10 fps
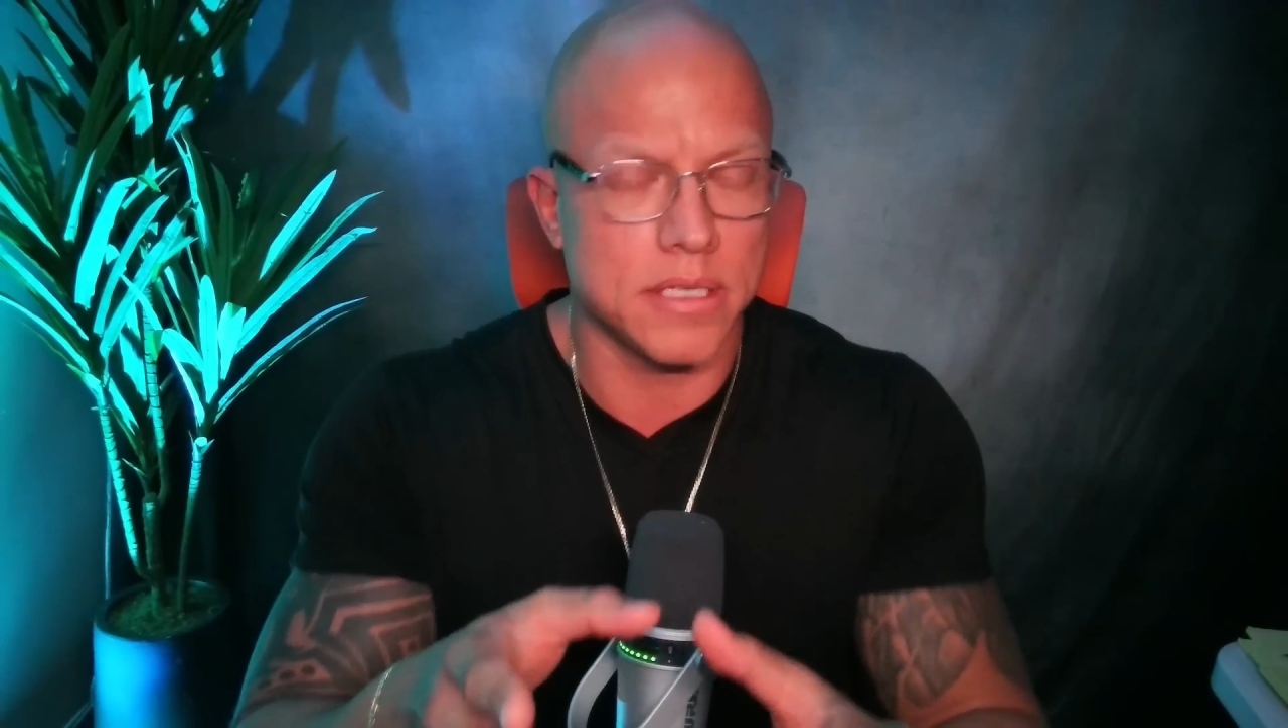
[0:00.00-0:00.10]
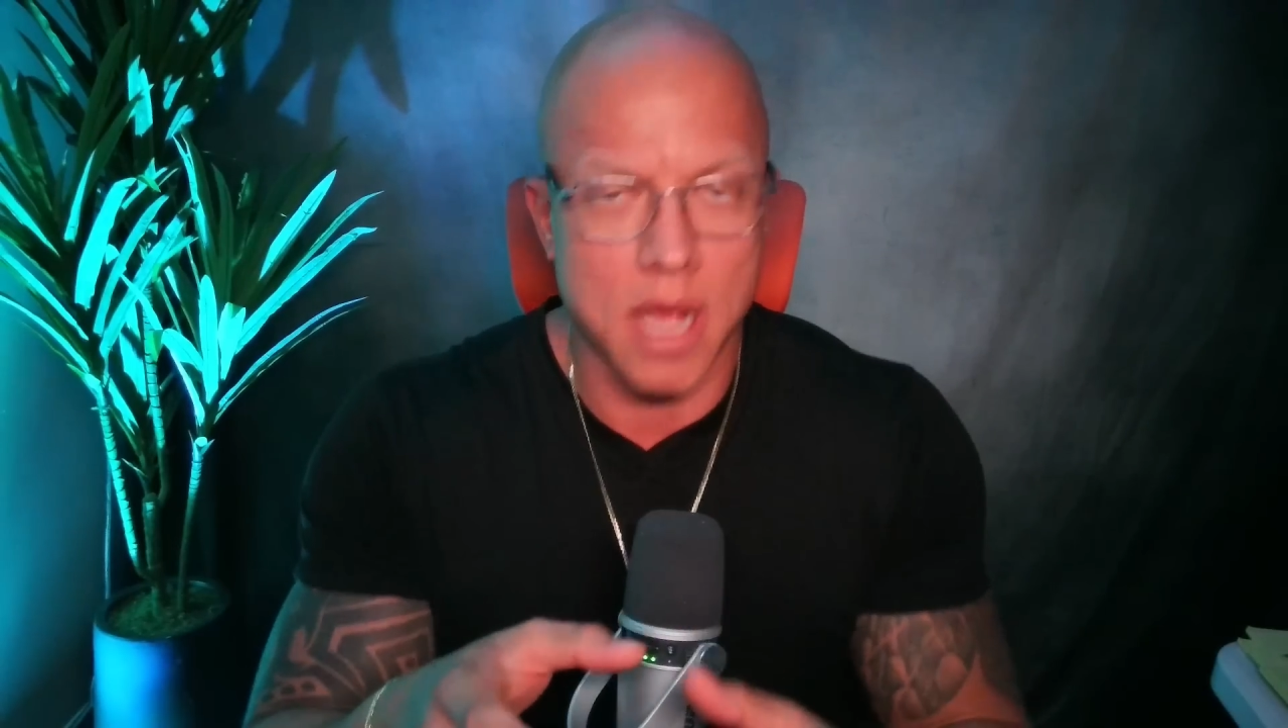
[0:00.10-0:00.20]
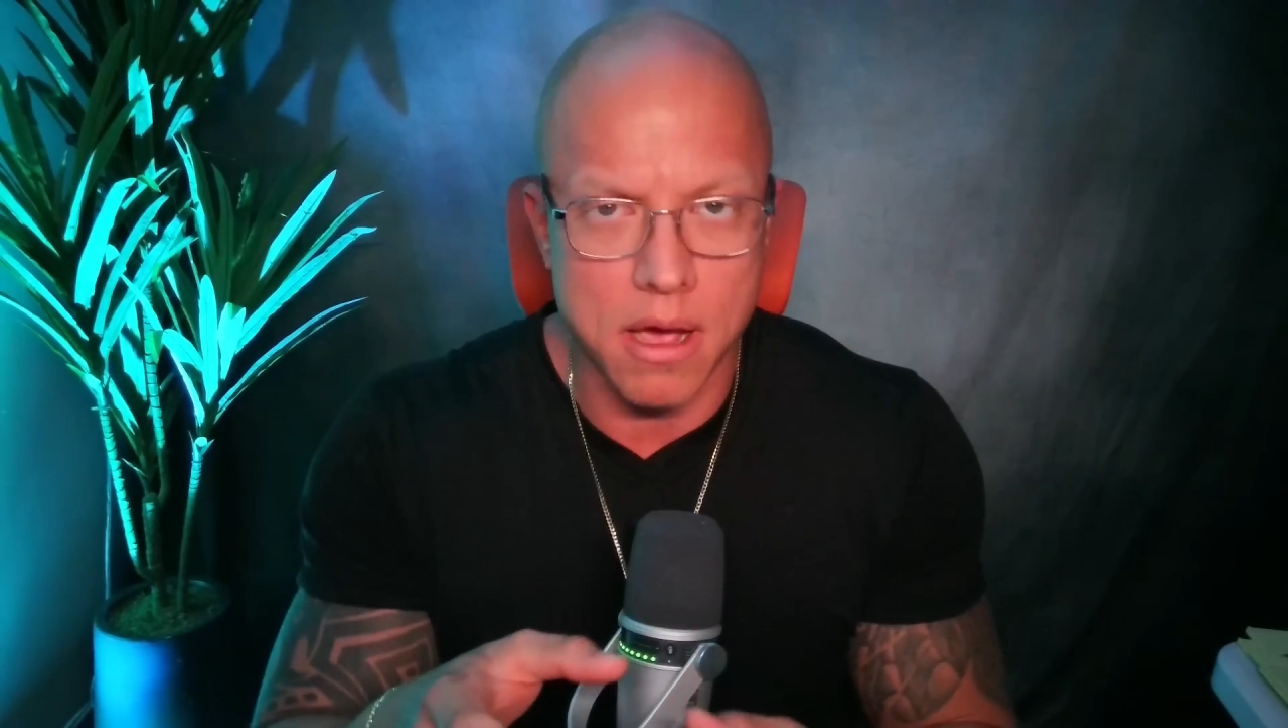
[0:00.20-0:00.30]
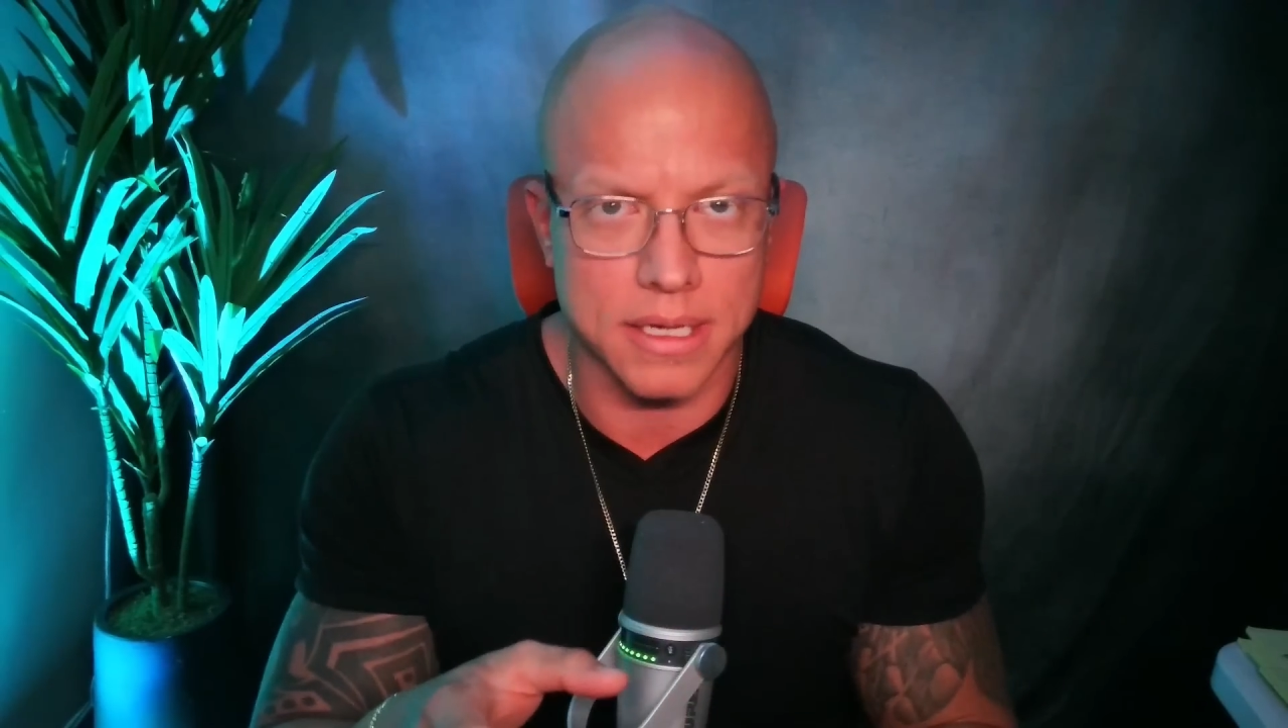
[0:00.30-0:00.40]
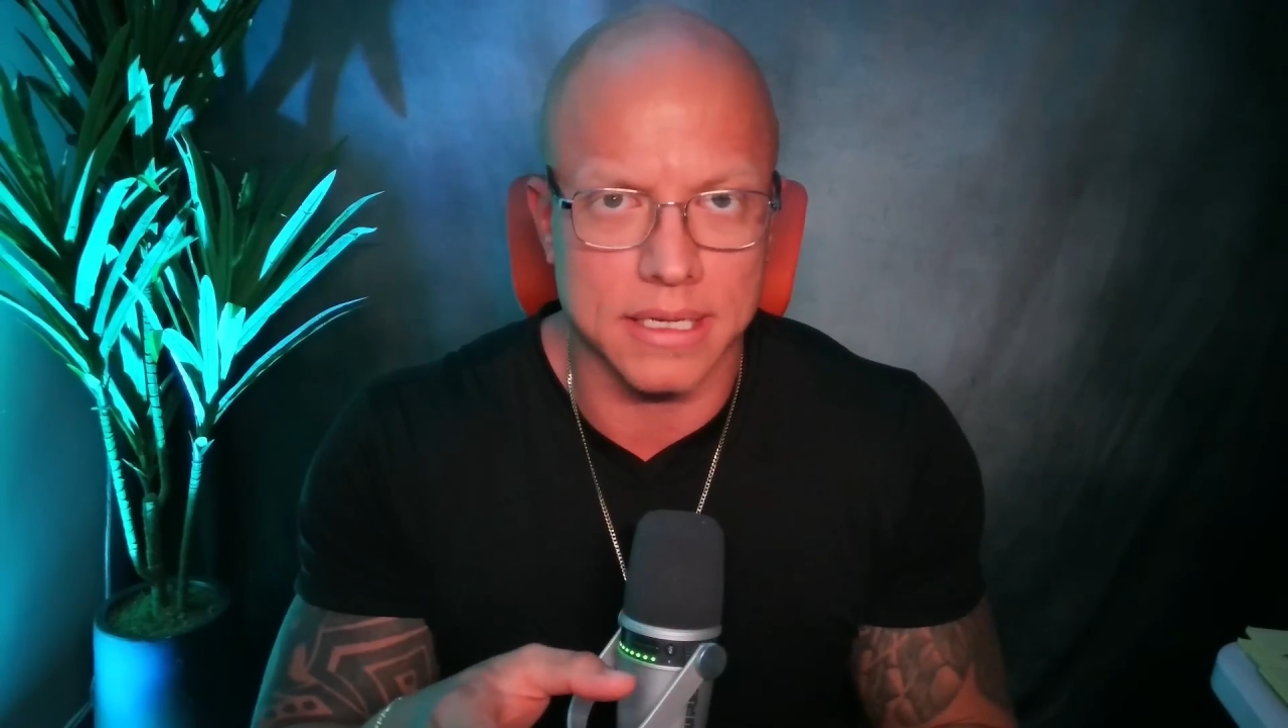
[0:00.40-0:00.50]

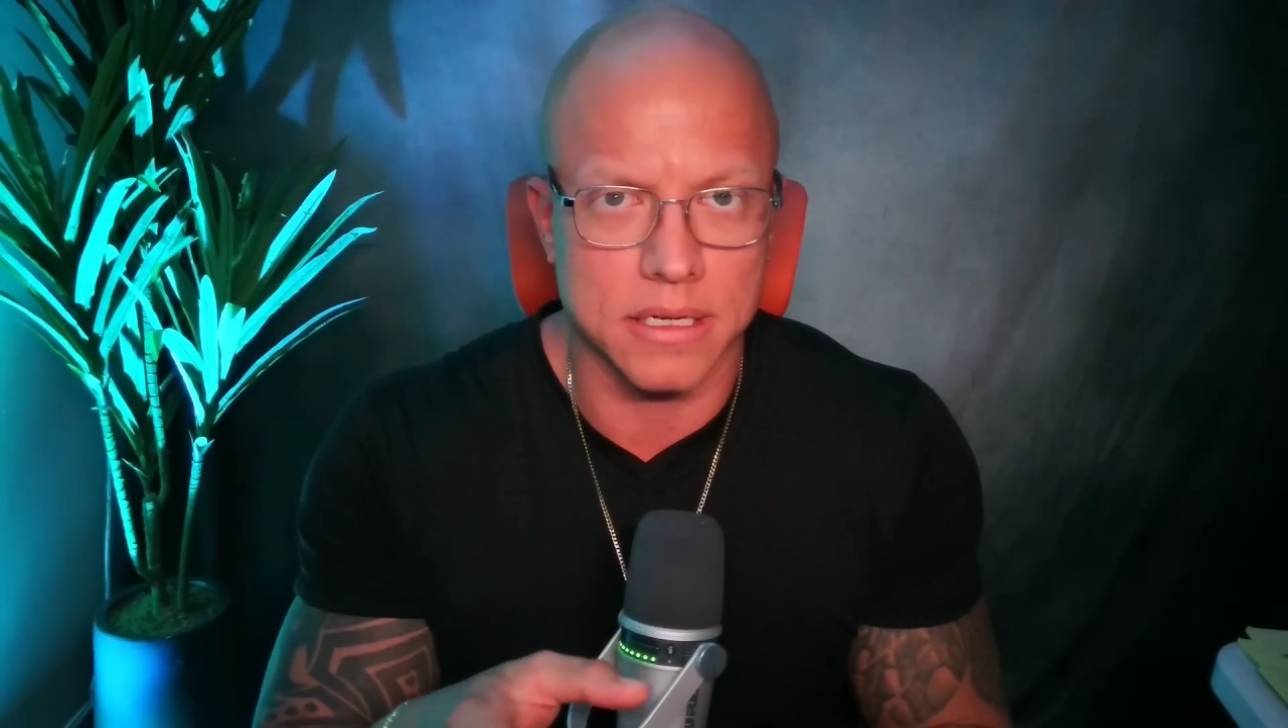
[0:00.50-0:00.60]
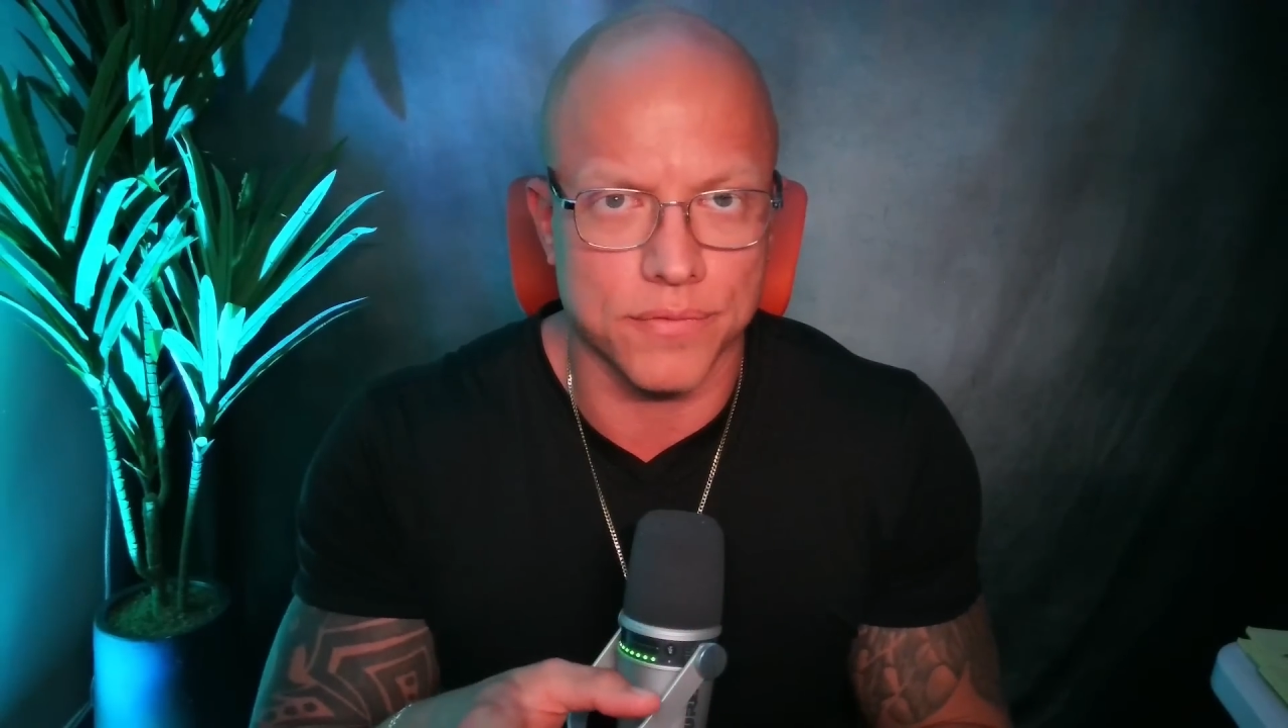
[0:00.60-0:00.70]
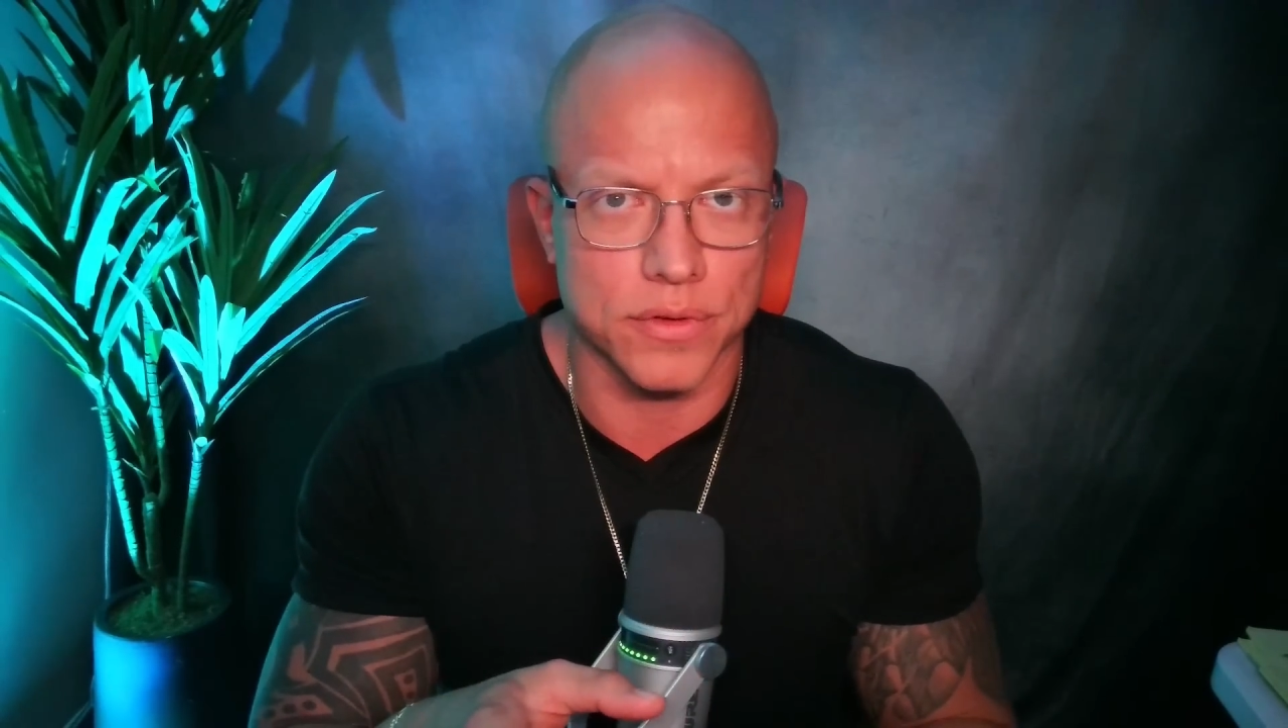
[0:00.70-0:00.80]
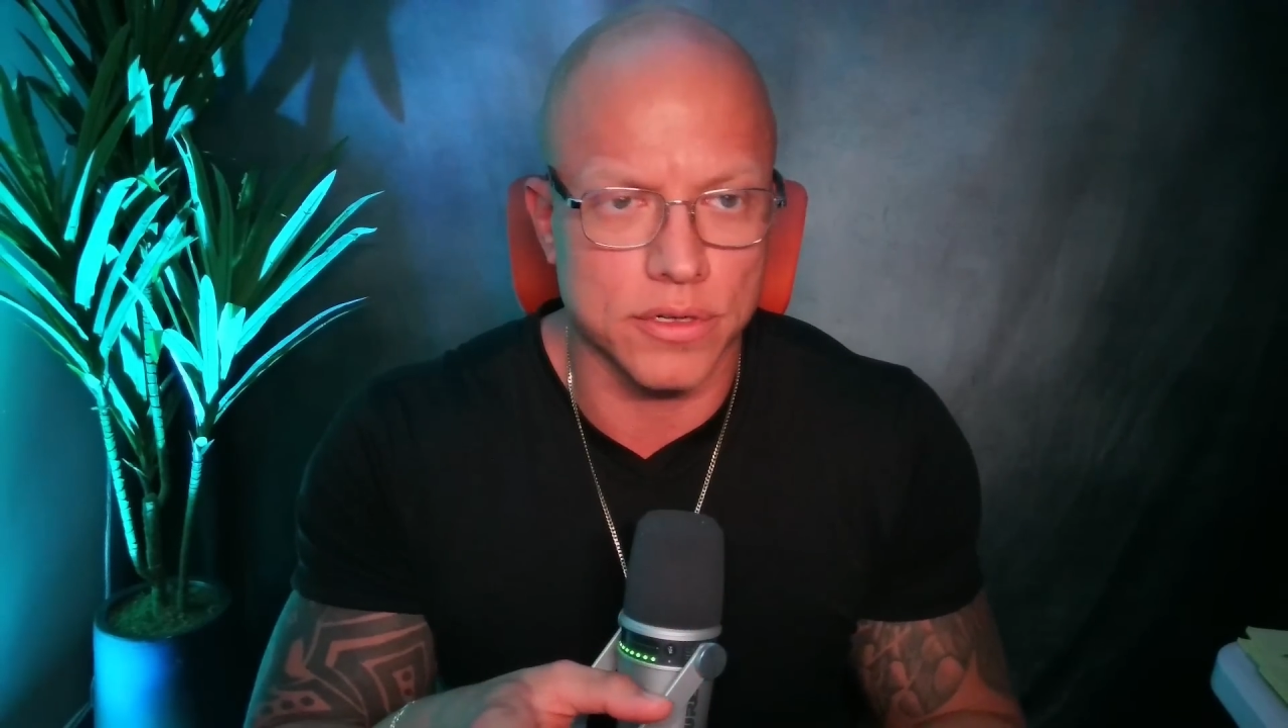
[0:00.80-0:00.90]
talking different.